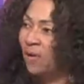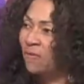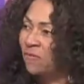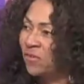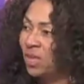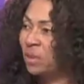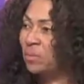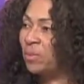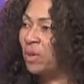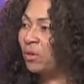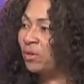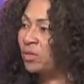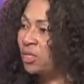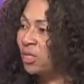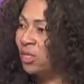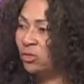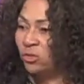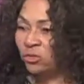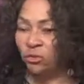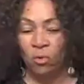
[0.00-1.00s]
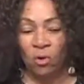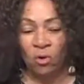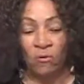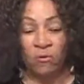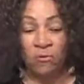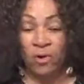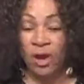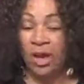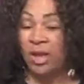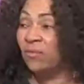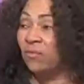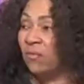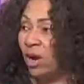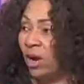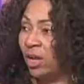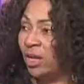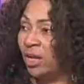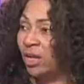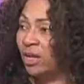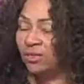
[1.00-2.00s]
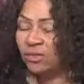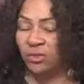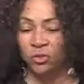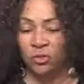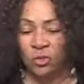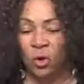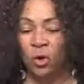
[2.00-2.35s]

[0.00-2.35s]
female teachers who are afraid of our kids that